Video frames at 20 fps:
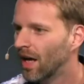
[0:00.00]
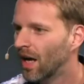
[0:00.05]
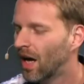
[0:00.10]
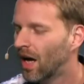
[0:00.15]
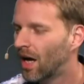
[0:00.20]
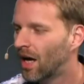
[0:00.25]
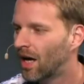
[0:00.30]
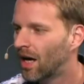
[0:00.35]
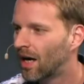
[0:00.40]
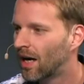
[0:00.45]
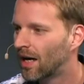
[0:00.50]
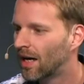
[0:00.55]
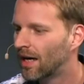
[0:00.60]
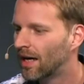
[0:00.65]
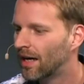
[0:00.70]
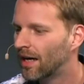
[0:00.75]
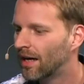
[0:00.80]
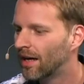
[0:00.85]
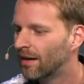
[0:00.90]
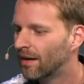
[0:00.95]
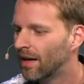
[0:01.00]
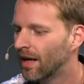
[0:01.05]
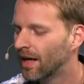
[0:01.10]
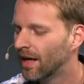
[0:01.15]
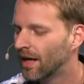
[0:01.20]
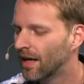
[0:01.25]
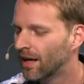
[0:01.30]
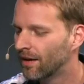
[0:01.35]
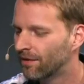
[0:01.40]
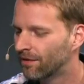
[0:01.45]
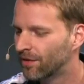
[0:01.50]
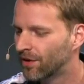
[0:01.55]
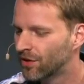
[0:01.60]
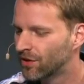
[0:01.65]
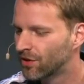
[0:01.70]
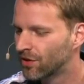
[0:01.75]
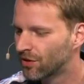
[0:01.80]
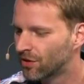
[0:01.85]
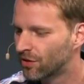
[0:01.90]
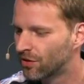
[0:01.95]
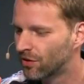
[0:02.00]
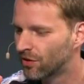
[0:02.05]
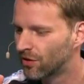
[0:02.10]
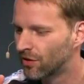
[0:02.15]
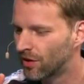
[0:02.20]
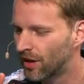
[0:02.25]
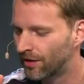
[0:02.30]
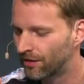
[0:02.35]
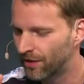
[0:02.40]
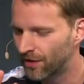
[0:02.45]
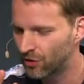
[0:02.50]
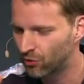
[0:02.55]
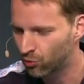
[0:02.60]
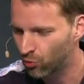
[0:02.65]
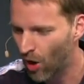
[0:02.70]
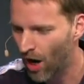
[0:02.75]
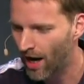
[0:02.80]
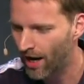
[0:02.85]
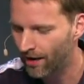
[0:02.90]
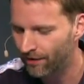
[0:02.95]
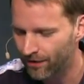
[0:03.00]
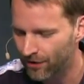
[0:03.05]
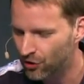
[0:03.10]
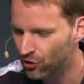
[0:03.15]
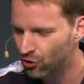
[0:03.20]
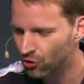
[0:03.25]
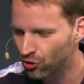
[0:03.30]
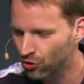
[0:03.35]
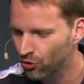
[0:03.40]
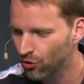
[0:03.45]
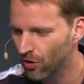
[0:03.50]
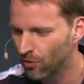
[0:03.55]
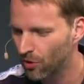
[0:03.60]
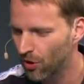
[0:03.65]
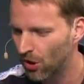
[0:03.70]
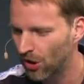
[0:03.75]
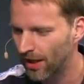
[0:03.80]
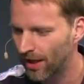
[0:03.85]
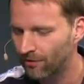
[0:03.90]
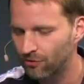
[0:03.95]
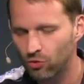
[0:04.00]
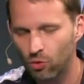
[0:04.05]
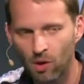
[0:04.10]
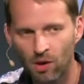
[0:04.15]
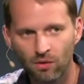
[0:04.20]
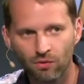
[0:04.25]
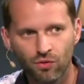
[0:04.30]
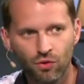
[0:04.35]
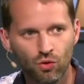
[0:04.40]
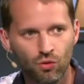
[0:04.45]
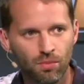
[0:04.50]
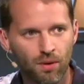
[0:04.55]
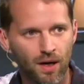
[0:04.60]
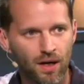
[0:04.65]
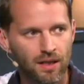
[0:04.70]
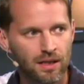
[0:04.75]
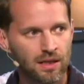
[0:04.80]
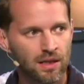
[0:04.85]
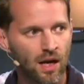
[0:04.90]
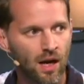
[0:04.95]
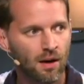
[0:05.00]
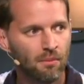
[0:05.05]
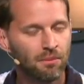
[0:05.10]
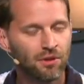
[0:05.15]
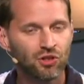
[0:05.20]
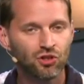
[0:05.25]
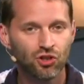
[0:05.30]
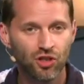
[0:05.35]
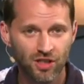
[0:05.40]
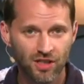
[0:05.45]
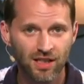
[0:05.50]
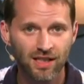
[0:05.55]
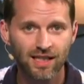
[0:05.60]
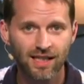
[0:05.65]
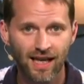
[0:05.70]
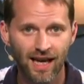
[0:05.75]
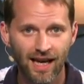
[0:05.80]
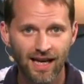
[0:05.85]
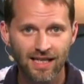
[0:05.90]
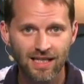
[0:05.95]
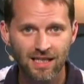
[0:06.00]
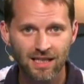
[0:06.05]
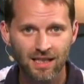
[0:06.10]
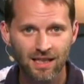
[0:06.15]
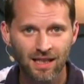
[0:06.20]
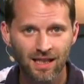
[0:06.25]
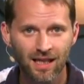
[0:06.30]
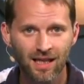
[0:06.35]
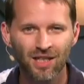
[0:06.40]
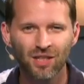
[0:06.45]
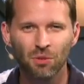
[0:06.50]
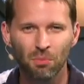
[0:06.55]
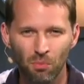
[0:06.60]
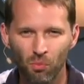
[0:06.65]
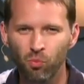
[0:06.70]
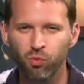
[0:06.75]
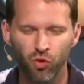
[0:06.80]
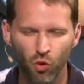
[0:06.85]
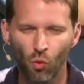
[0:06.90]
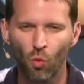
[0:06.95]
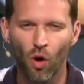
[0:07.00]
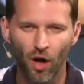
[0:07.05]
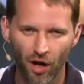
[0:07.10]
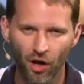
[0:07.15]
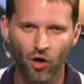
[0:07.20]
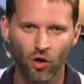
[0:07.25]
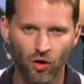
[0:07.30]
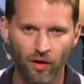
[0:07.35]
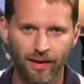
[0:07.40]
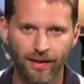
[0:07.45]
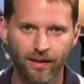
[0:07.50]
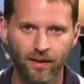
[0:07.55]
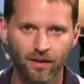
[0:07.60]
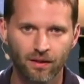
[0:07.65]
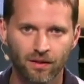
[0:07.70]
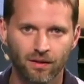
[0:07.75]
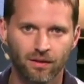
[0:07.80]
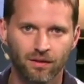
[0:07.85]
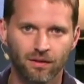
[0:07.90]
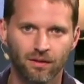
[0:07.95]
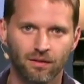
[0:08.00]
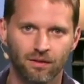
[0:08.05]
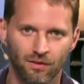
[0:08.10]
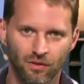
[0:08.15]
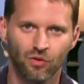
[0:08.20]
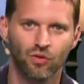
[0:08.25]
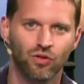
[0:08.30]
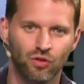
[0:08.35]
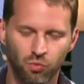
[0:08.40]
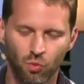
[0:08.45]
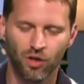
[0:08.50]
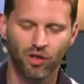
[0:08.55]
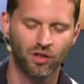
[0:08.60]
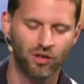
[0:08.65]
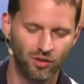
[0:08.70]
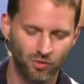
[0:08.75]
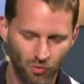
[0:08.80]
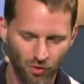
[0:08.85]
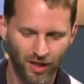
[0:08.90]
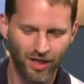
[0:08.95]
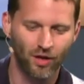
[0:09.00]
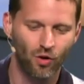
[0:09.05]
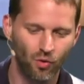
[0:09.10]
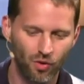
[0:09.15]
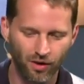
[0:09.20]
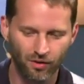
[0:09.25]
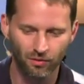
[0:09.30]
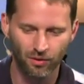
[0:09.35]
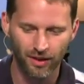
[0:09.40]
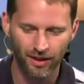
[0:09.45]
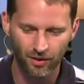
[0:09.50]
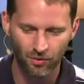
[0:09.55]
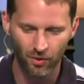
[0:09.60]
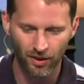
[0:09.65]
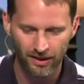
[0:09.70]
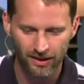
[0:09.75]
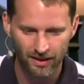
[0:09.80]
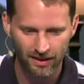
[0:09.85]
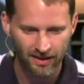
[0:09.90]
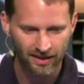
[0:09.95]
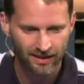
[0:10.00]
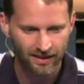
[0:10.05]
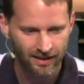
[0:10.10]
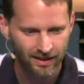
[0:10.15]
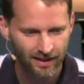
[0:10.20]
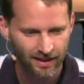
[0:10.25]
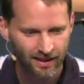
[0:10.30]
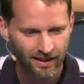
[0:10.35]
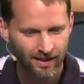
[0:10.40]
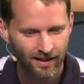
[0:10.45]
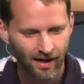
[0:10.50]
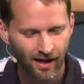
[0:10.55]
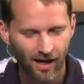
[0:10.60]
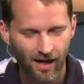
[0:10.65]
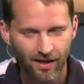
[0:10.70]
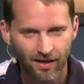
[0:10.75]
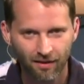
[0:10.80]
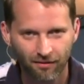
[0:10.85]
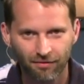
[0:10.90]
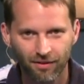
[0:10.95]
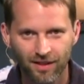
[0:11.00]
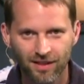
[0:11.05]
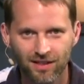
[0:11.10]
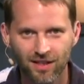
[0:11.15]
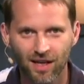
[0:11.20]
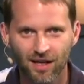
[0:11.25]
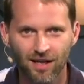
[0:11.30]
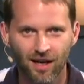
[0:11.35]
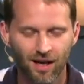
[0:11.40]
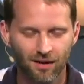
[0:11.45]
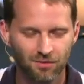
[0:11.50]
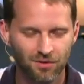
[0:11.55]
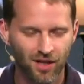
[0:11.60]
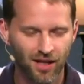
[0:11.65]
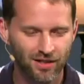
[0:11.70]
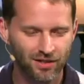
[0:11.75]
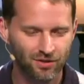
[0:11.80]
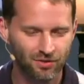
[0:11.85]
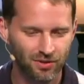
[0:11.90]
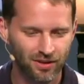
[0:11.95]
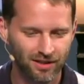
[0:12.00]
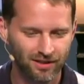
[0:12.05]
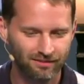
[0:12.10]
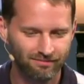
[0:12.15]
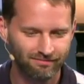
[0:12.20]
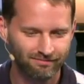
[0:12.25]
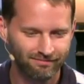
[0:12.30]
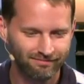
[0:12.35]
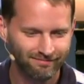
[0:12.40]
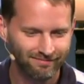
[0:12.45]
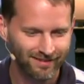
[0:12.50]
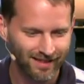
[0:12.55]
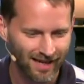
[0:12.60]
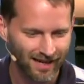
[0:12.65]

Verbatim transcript: uh, if this is if it's right if it's true that we only have 12 coupons but just in case you, you'll want to hurry you, want to go there really quickly uh, netflix.com offer expires soon yeah.